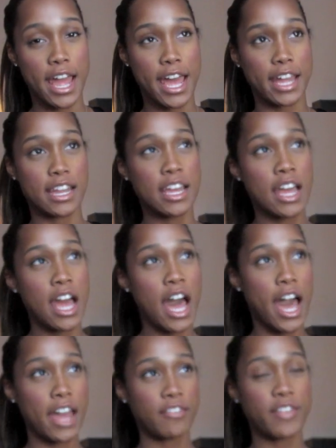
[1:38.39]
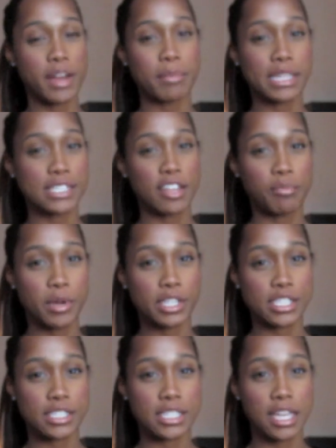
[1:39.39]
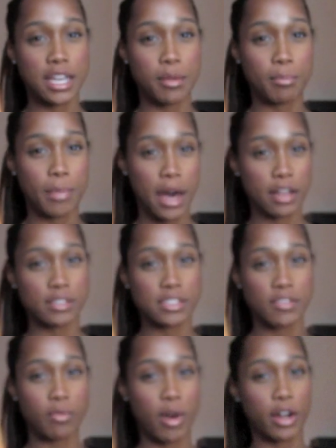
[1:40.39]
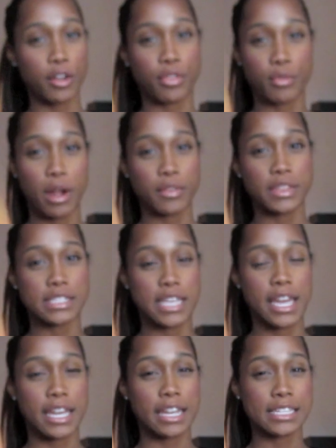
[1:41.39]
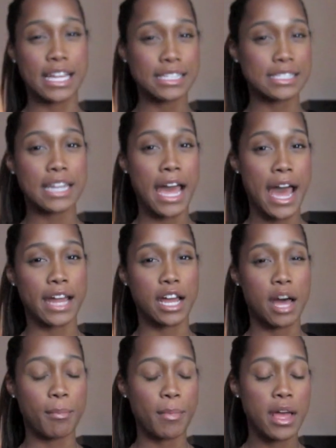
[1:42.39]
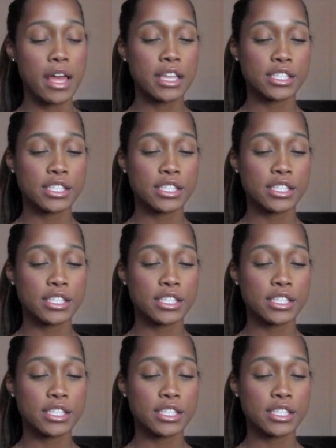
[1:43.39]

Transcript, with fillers: and I find myself purchasing bottles of water throughout the day, and it tends to add up.